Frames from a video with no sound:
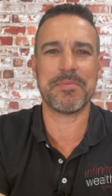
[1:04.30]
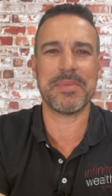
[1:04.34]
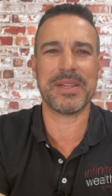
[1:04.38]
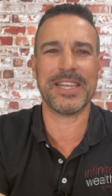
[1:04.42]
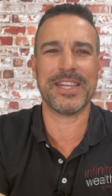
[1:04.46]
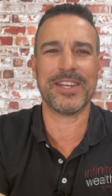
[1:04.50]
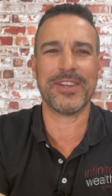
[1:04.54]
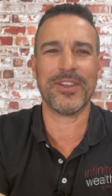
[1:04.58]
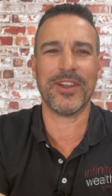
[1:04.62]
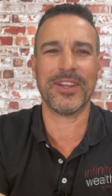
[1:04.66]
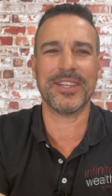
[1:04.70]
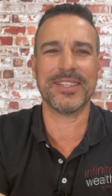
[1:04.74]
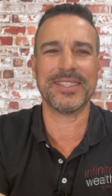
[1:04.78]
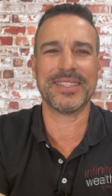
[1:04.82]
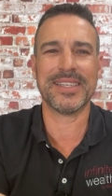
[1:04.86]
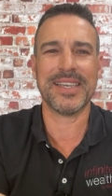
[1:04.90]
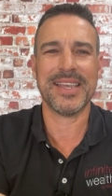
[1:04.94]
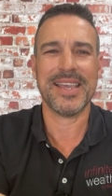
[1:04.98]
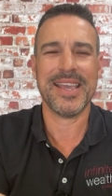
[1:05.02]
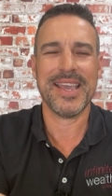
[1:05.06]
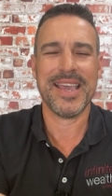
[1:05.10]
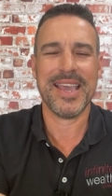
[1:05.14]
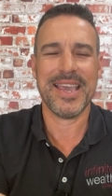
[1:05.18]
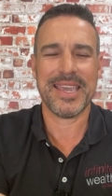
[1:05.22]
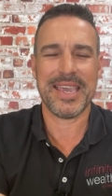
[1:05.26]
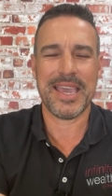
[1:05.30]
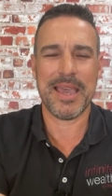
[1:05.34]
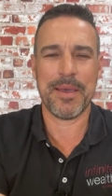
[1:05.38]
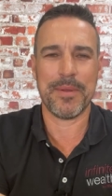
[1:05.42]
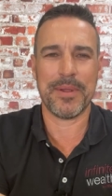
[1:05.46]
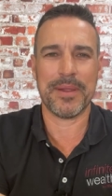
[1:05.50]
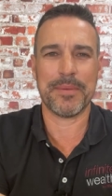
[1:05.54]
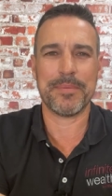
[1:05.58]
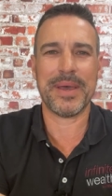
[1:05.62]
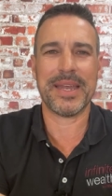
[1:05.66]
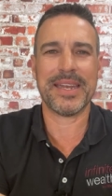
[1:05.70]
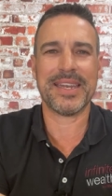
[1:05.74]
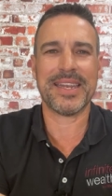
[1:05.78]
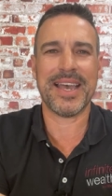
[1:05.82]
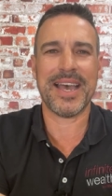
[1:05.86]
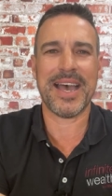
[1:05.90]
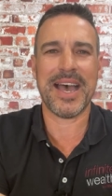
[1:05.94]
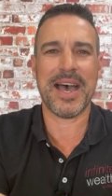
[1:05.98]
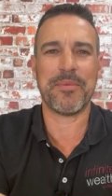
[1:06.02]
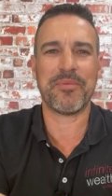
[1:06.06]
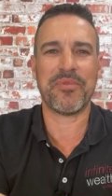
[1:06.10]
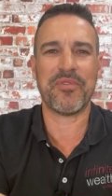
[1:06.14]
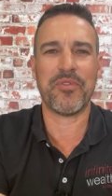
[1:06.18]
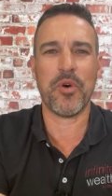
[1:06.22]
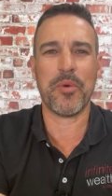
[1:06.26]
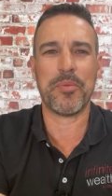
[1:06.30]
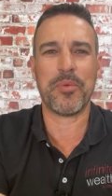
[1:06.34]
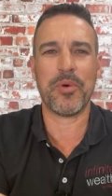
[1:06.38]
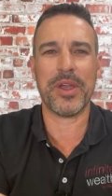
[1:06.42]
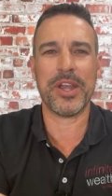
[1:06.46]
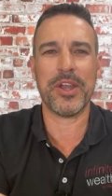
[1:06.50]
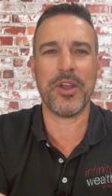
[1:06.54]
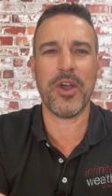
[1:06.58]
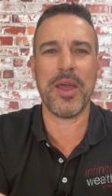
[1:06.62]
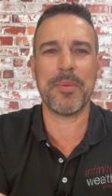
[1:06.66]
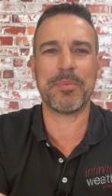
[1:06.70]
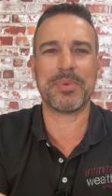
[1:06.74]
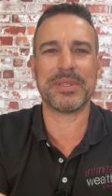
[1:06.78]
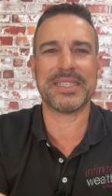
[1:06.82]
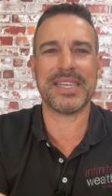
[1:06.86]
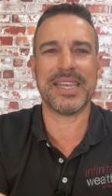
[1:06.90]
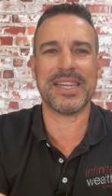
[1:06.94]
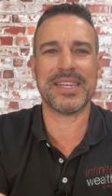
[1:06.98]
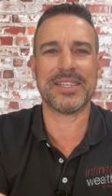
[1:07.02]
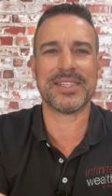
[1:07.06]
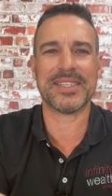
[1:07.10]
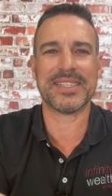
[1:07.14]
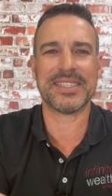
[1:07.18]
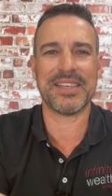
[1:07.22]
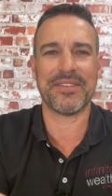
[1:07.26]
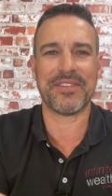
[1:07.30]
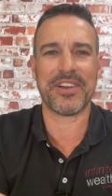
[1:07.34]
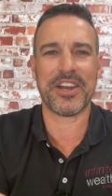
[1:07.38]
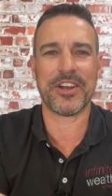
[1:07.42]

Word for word: million, Kamalamunda, up 4.9% to